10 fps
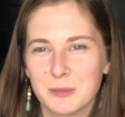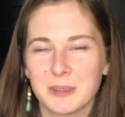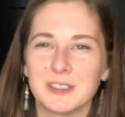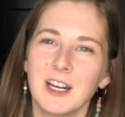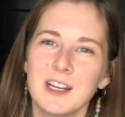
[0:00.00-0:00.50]
but
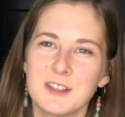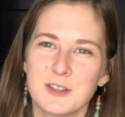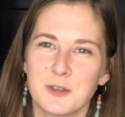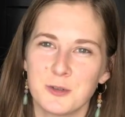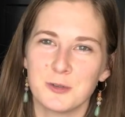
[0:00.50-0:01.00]
not
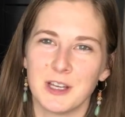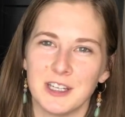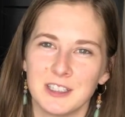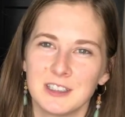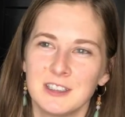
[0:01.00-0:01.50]
too
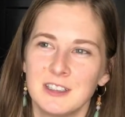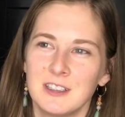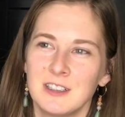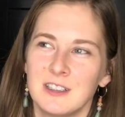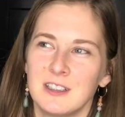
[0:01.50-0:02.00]
like
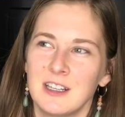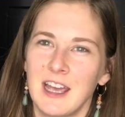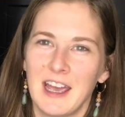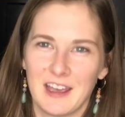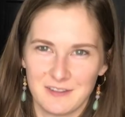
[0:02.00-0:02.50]

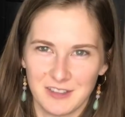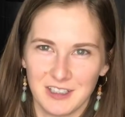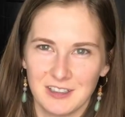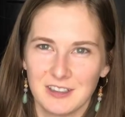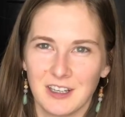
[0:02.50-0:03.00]
heavy.